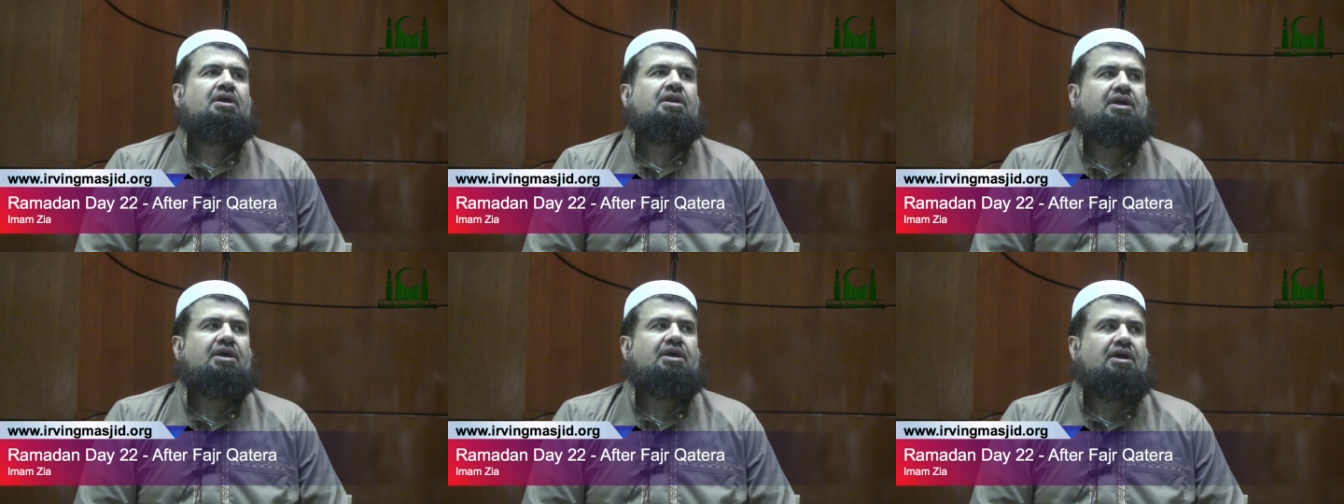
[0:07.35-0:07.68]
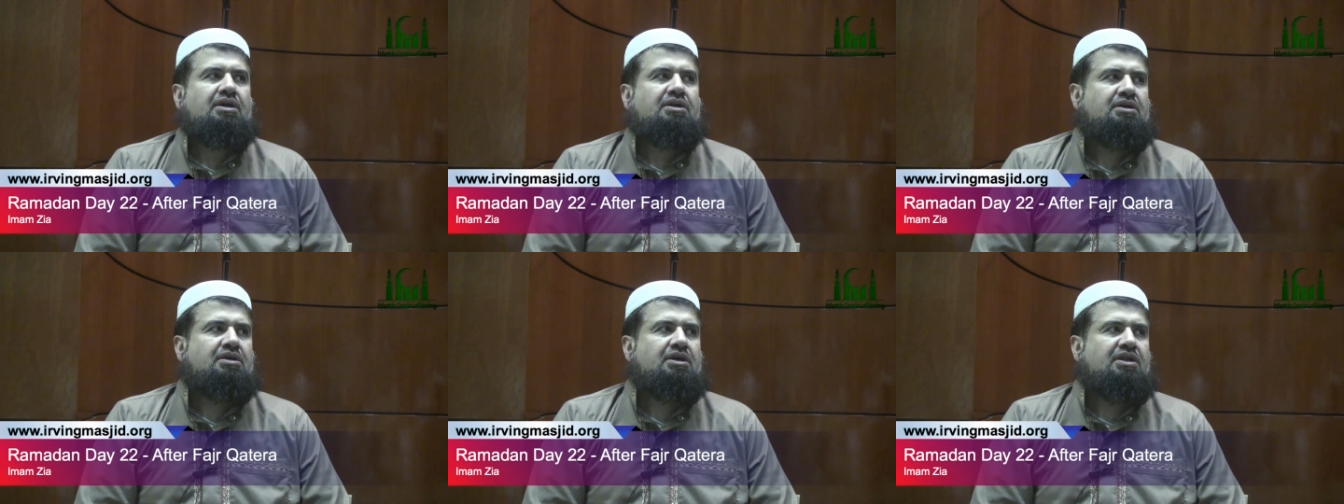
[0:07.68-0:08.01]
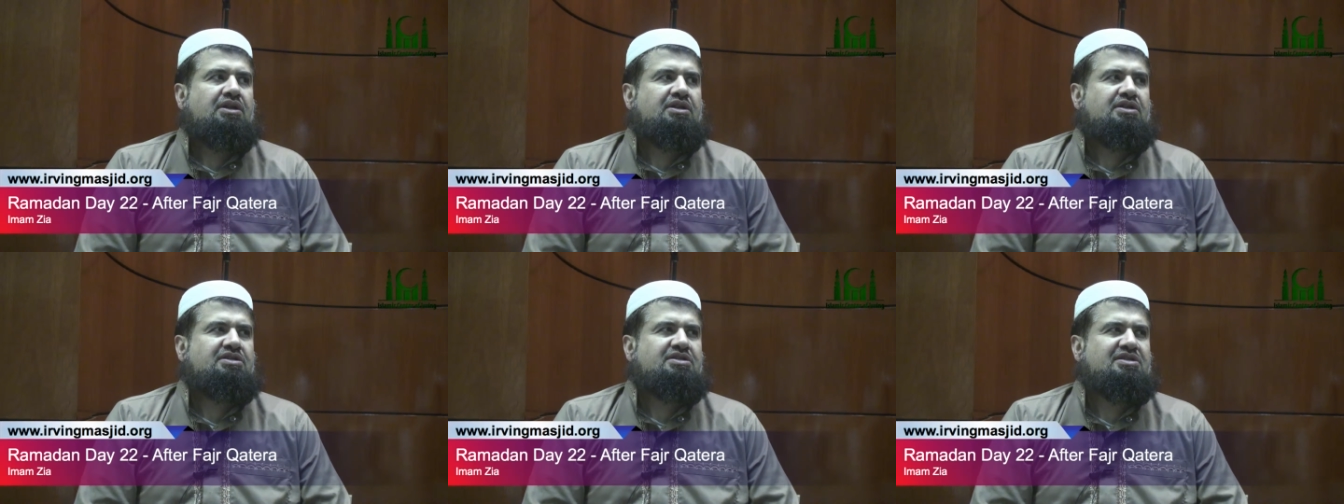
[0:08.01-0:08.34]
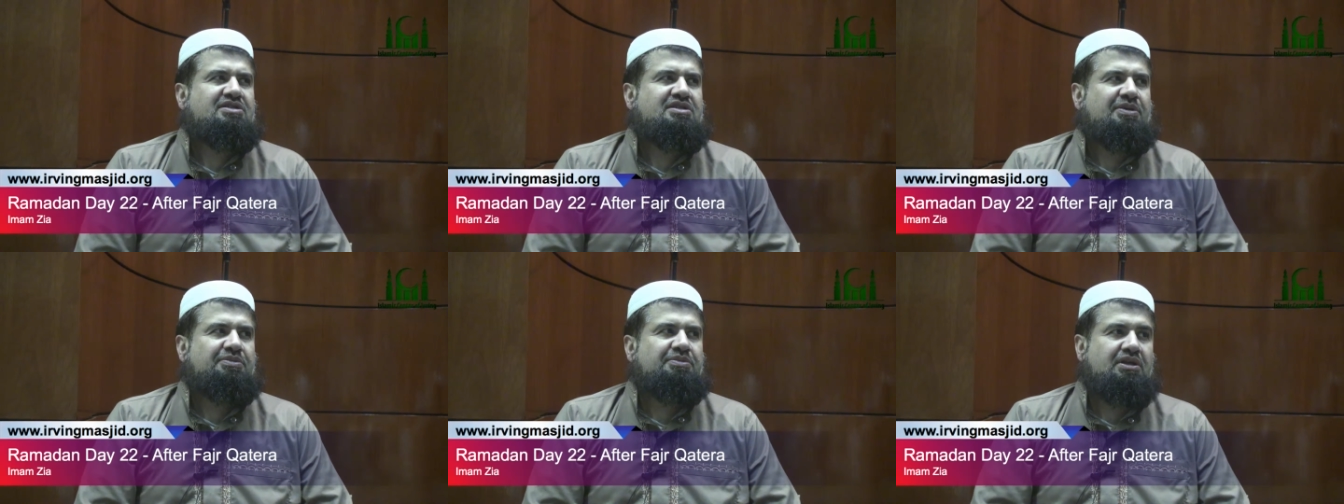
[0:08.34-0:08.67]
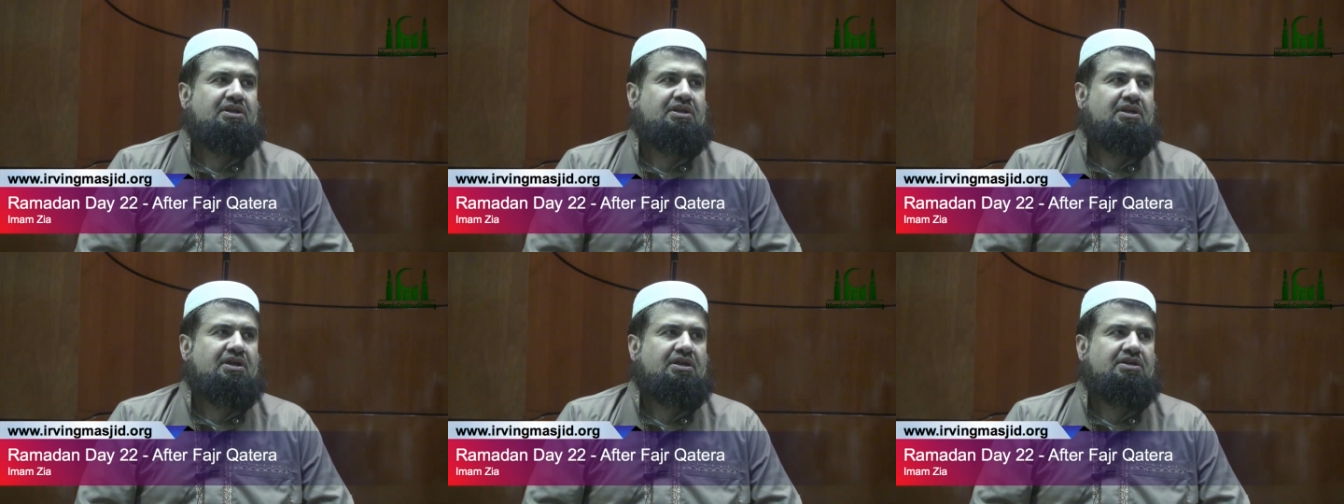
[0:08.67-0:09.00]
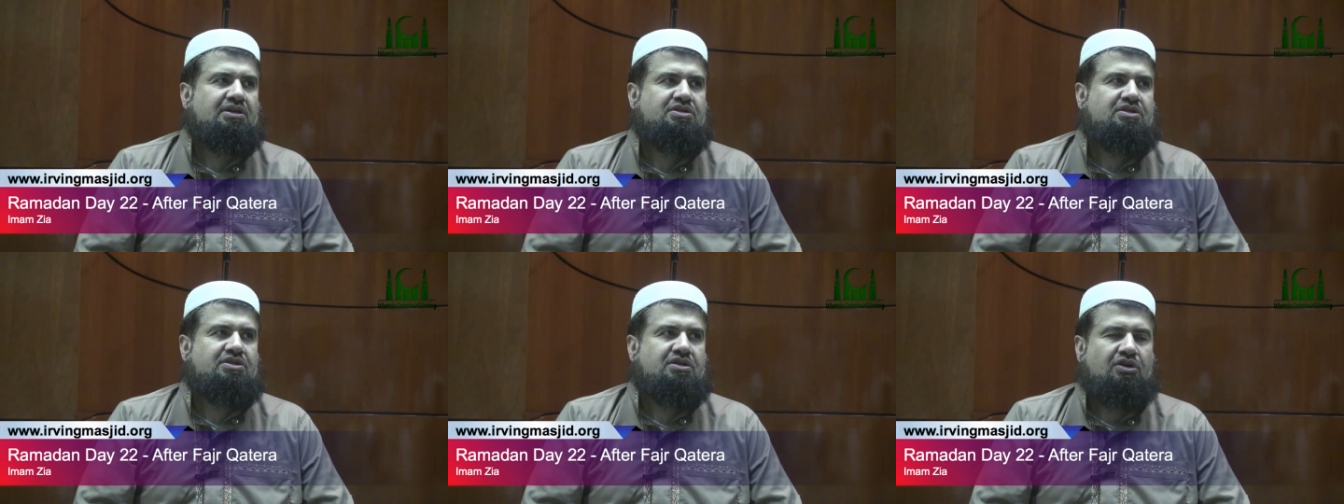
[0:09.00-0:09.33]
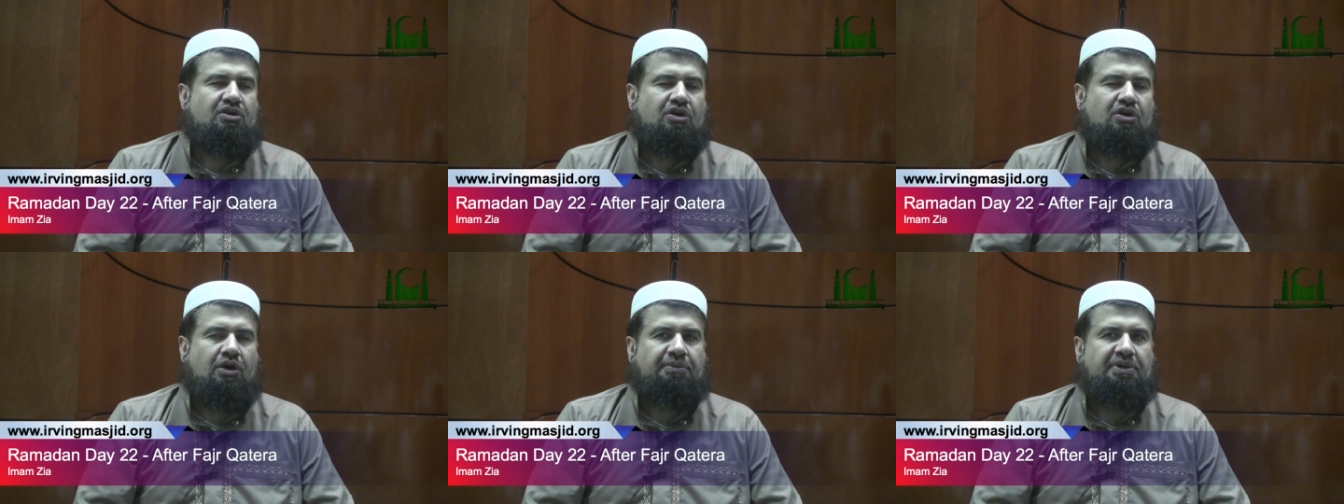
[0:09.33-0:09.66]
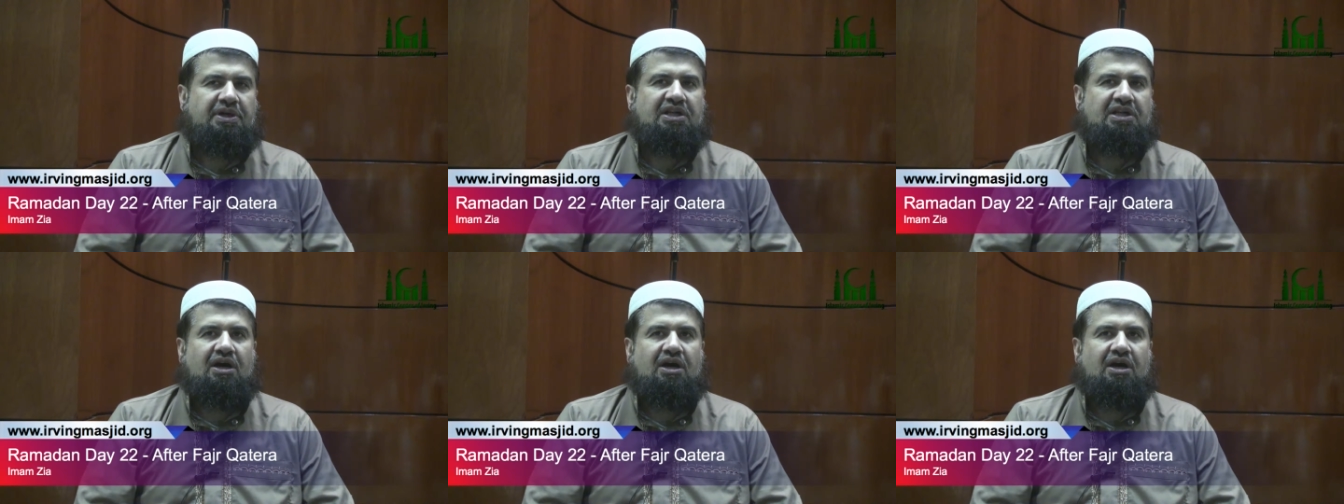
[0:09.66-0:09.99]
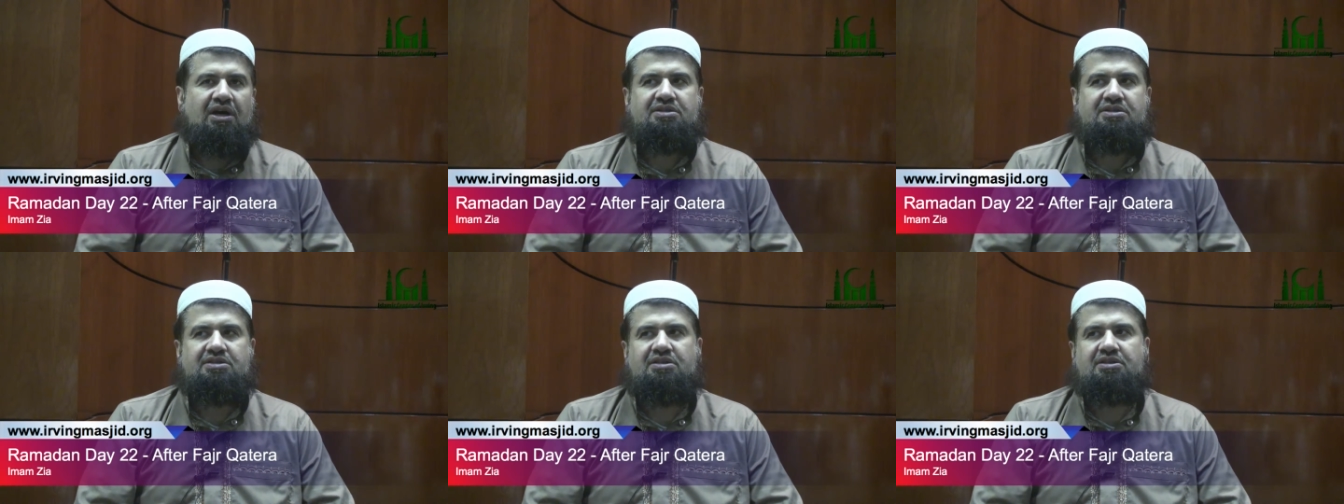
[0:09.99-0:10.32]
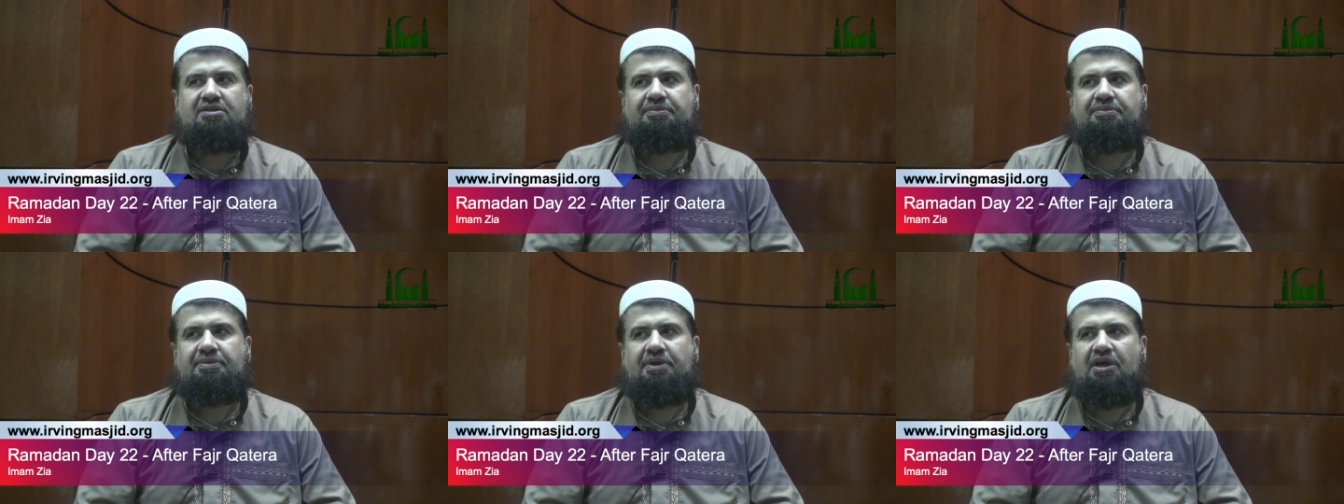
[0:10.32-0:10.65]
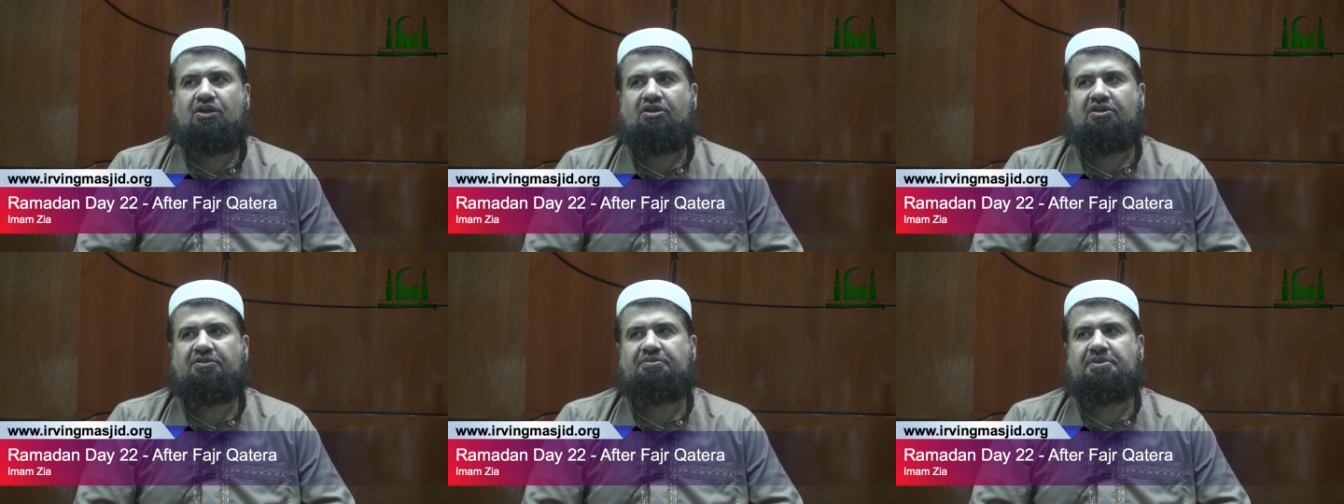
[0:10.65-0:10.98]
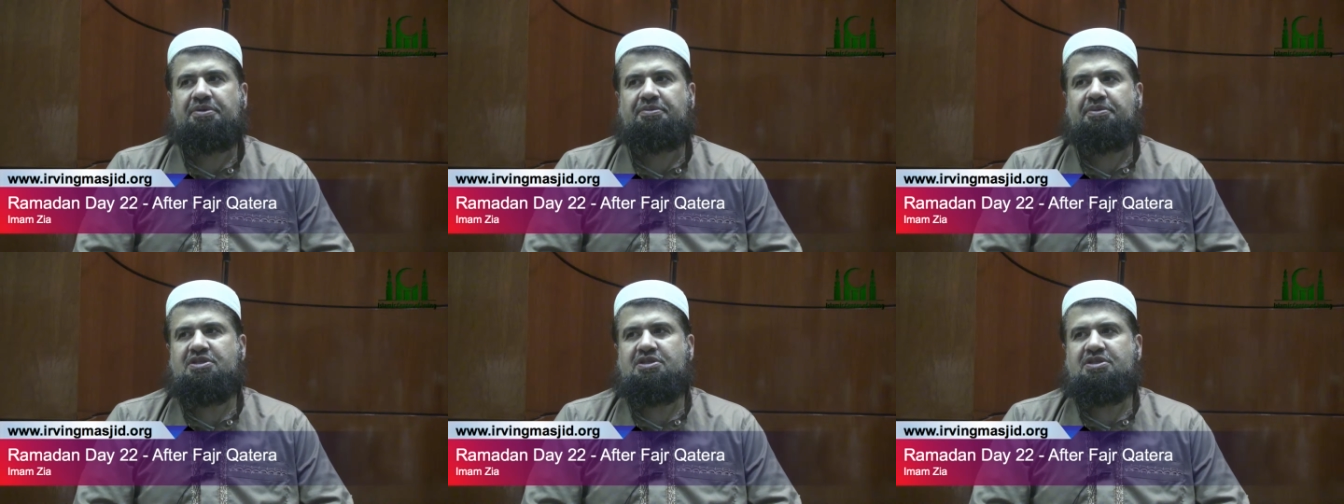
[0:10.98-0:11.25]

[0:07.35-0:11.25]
that, and uh, this is something that is commonly asked by a lot of people,